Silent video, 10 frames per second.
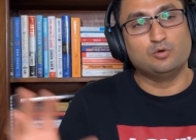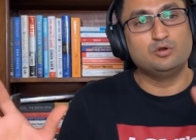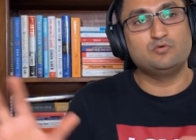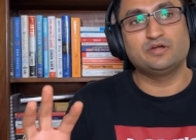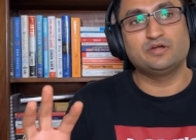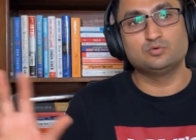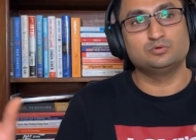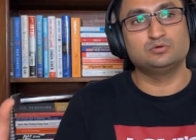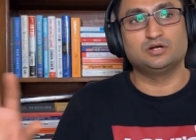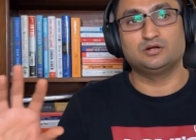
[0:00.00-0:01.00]
And how old were
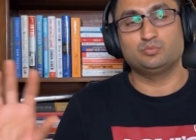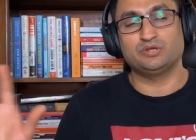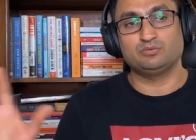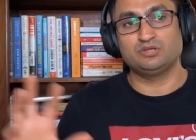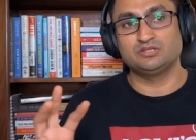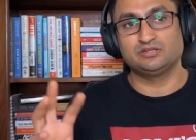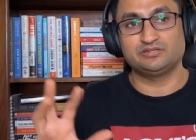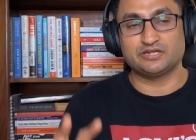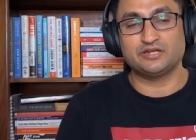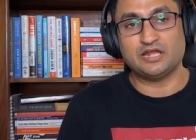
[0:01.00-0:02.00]
you when
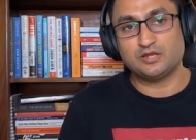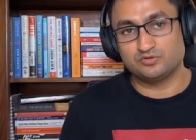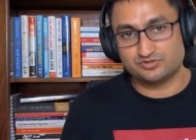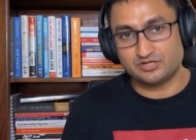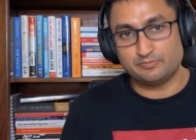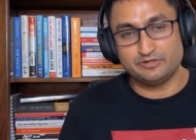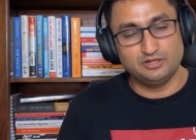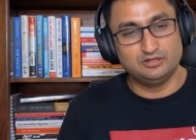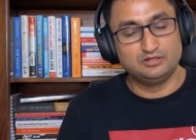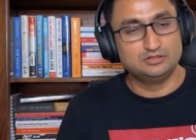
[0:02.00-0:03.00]
this second acquisition
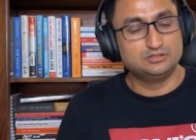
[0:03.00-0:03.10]
happened?